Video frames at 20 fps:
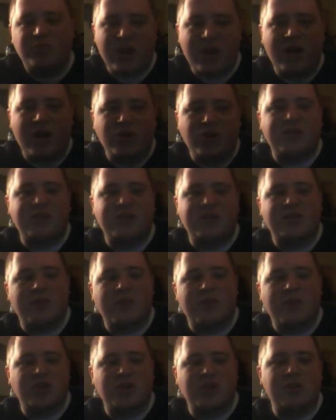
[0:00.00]
just as
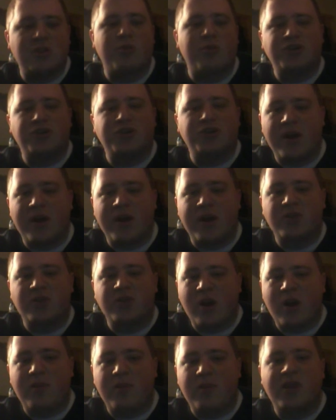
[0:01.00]
much as the project manager
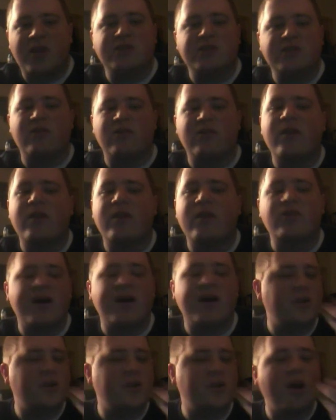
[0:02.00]
not making
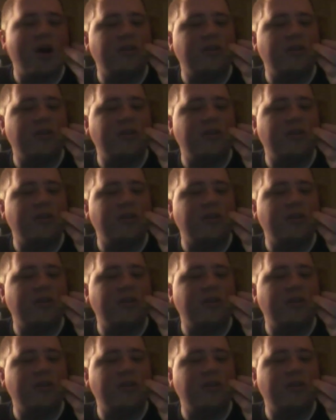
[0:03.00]
$75,000